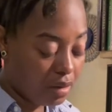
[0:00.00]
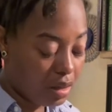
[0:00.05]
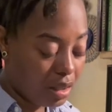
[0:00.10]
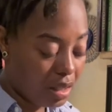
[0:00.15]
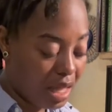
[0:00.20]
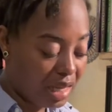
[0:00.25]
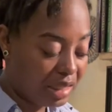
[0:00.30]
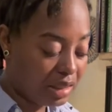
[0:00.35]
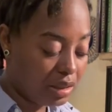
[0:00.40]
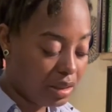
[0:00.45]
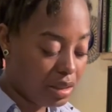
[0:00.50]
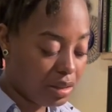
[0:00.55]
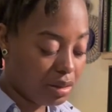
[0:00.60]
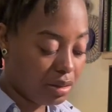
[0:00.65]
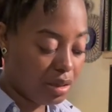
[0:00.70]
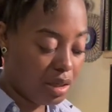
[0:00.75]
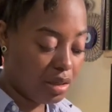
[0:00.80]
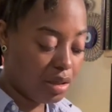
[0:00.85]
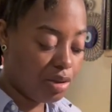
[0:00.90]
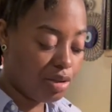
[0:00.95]
a lot of things that
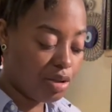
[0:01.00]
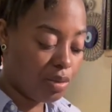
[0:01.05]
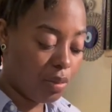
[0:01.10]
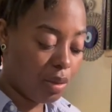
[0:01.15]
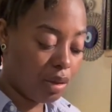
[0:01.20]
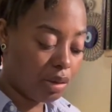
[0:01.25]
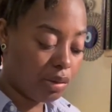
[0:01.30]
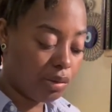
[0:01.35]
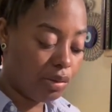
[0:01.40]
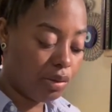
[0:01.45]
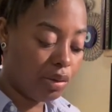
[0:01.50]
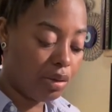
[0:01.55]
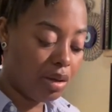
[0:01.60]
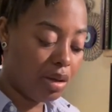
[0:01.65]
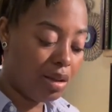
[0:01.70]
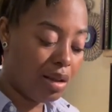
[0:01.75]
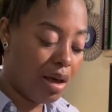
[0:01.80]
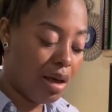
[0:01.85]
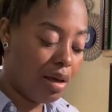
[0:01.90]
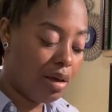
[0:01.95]
they need to work through in their
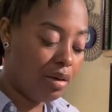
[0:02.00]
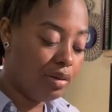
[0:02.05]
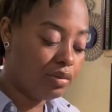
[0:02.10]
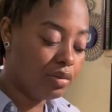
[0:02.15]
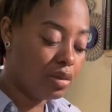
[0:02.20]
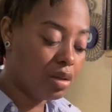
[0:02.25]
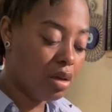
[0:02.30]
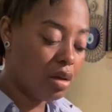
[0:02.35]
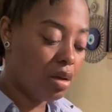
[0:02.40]
lives.